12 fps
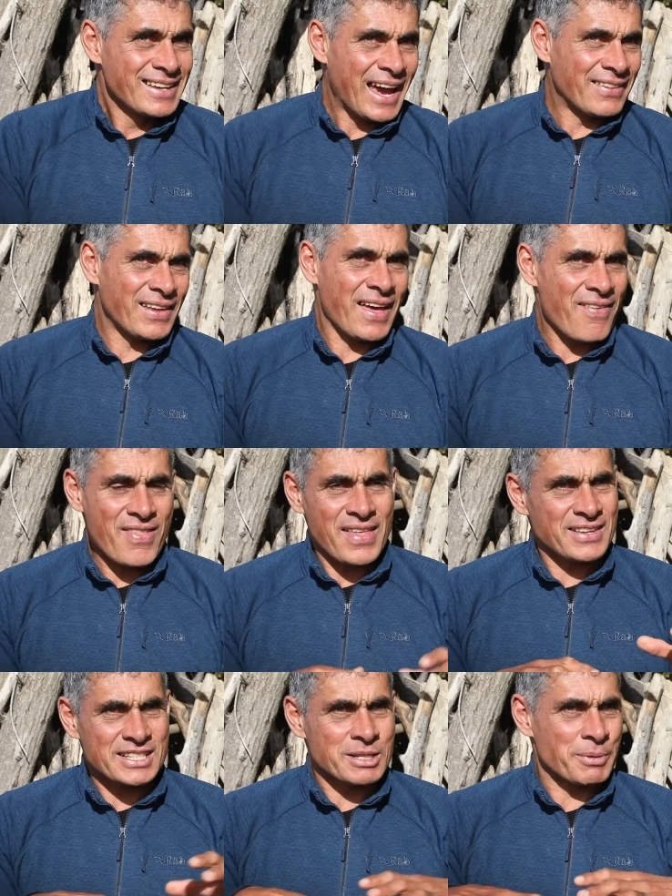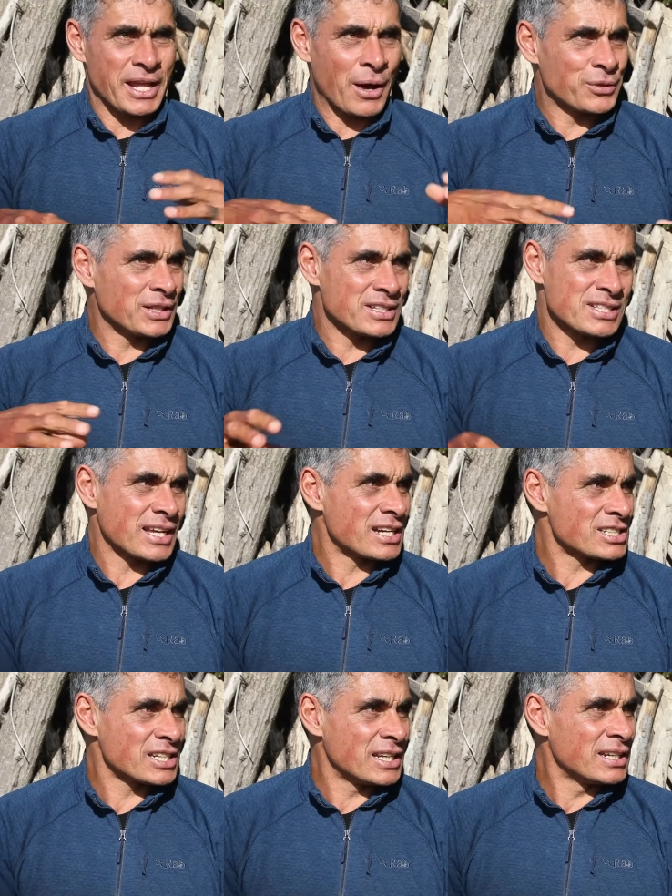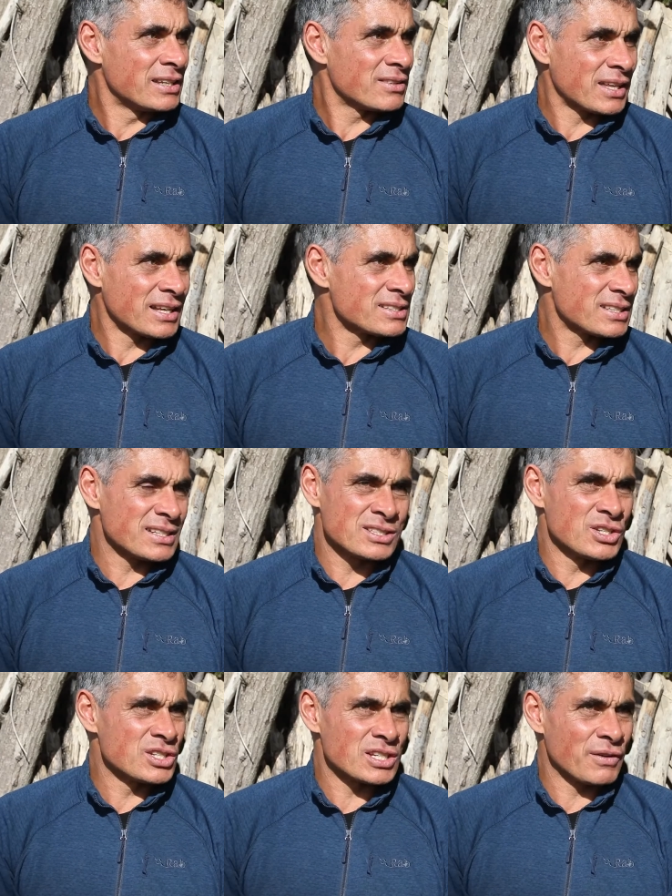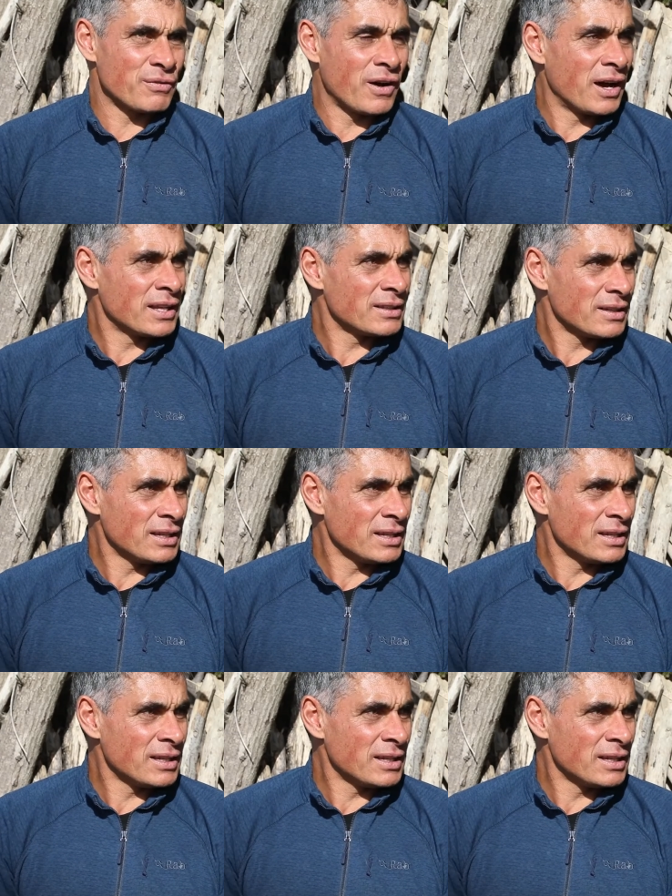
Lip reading: And just a bit of healthy discussion and things is usually fine.